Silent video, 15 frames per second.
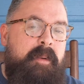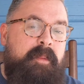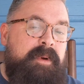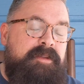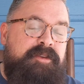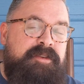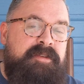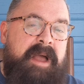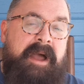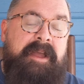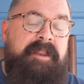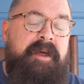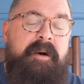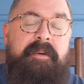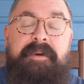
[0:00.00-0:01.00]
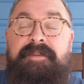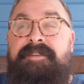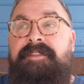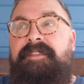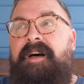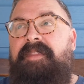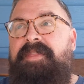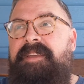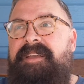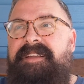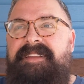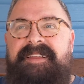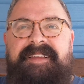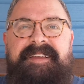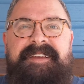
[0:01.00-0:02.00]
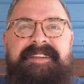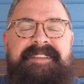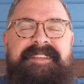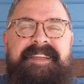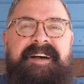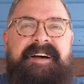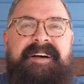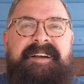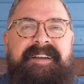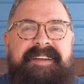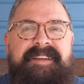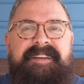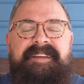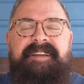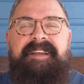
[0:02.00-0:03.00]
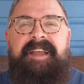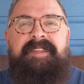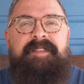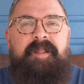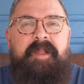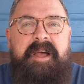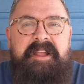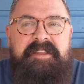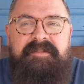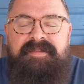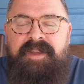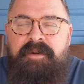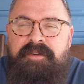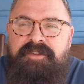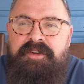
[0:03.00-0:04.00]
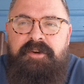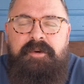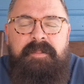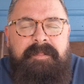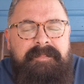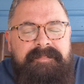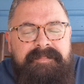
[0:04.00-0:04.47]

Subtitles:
which I know is nothing in the land of YouTube.